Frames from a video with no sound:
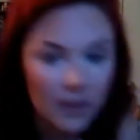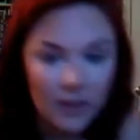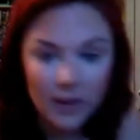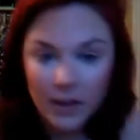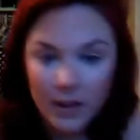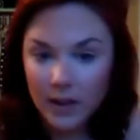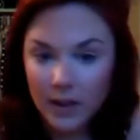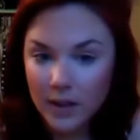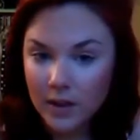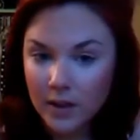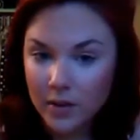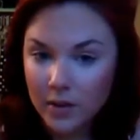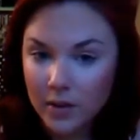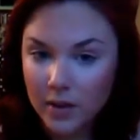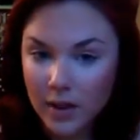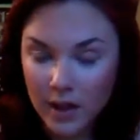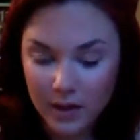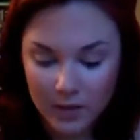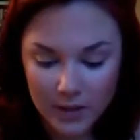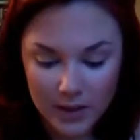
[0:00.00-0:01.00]
And I know you
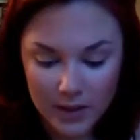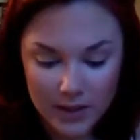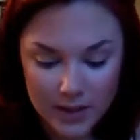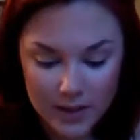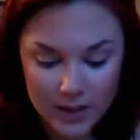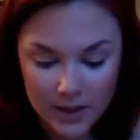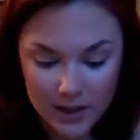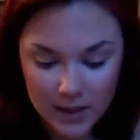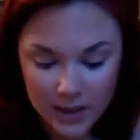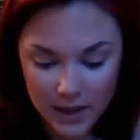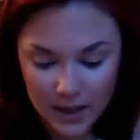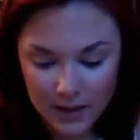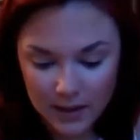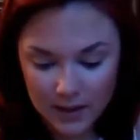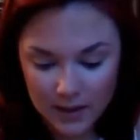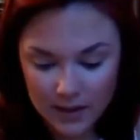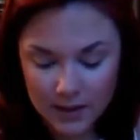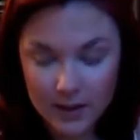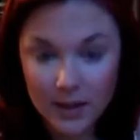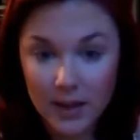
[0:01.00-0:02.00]
can't really see
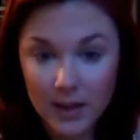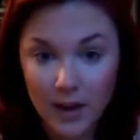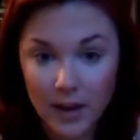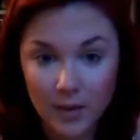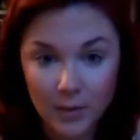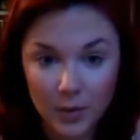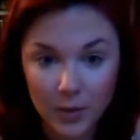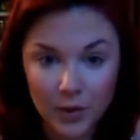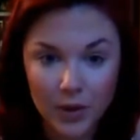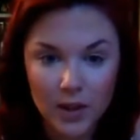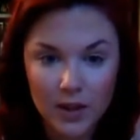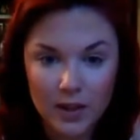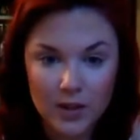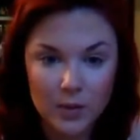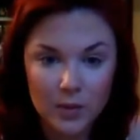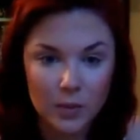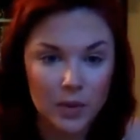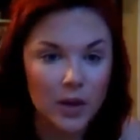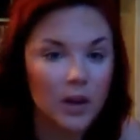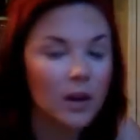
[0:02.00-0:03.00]
how I'm doing it this
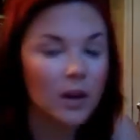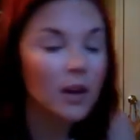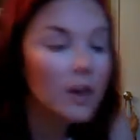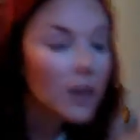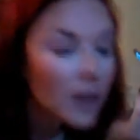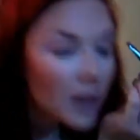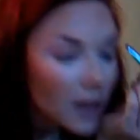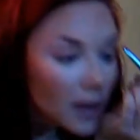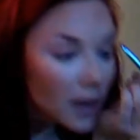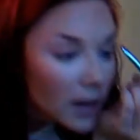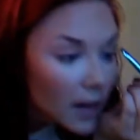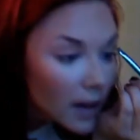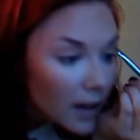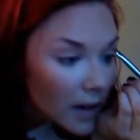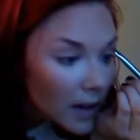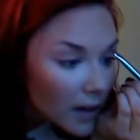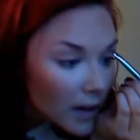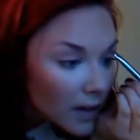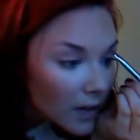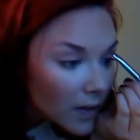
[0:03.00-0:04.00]
well in
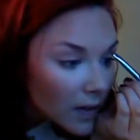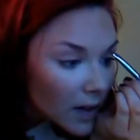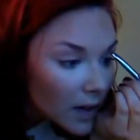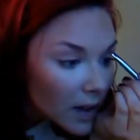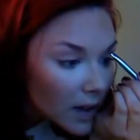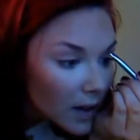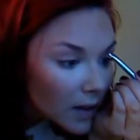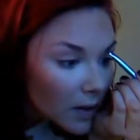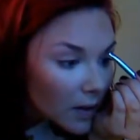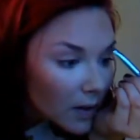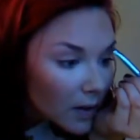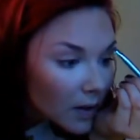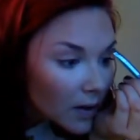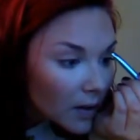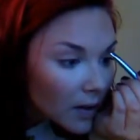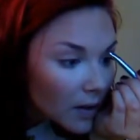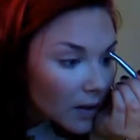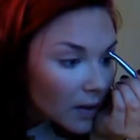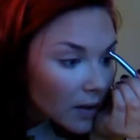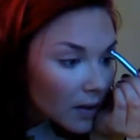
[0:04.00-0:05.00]
this video,
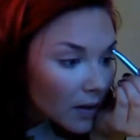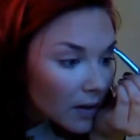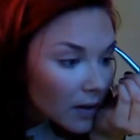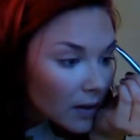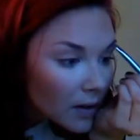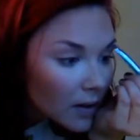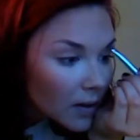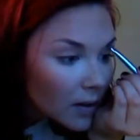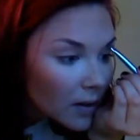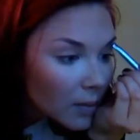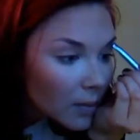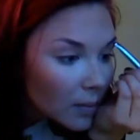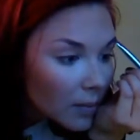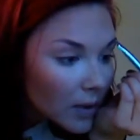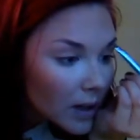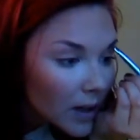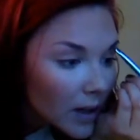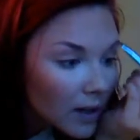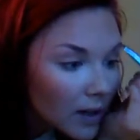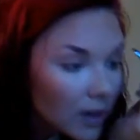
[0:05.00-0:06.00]
but
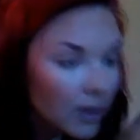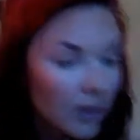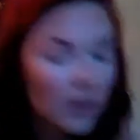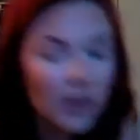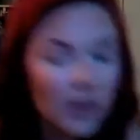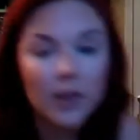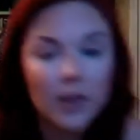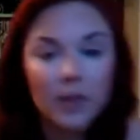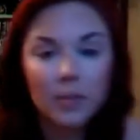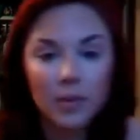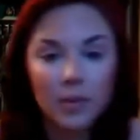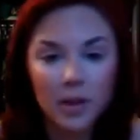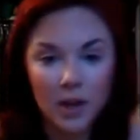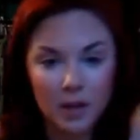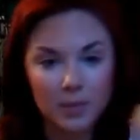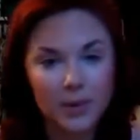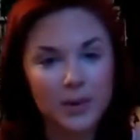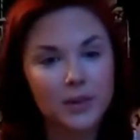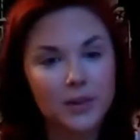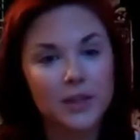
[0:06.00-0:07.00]
in an earlier blog
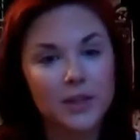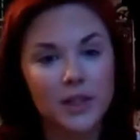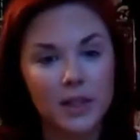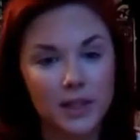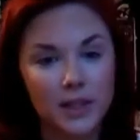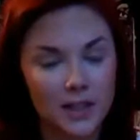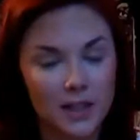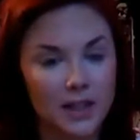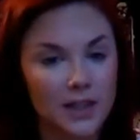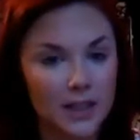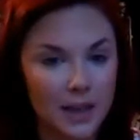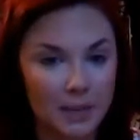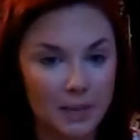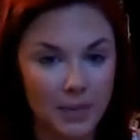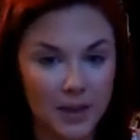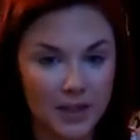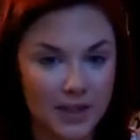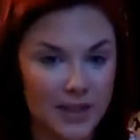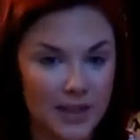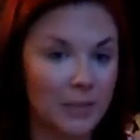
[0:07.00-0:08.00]
post I did a
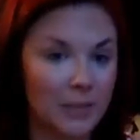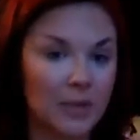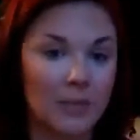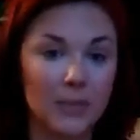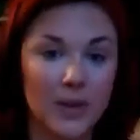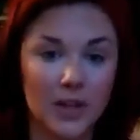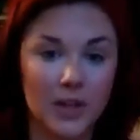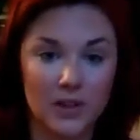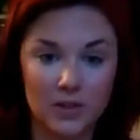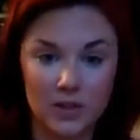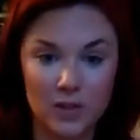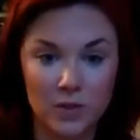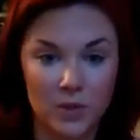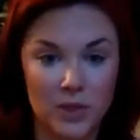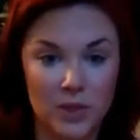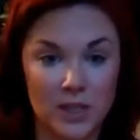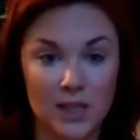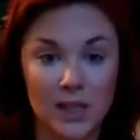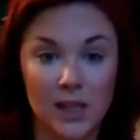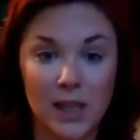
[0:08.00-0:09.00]
step-by-step in pictures, which
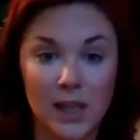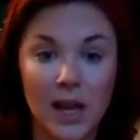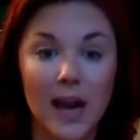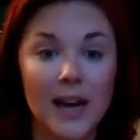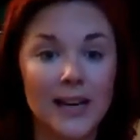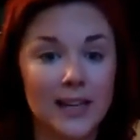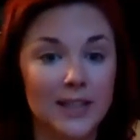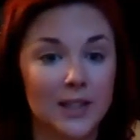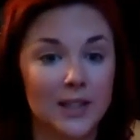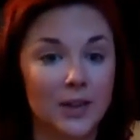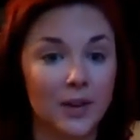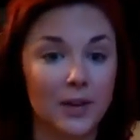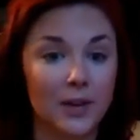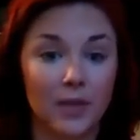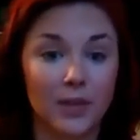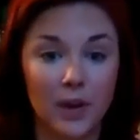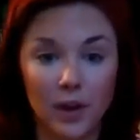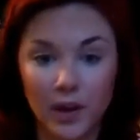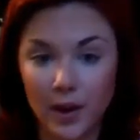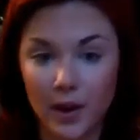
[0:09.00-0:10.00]
is a lot easier to
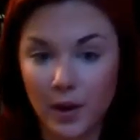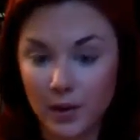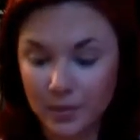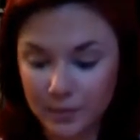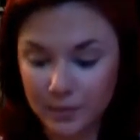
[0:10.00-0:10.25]
follow.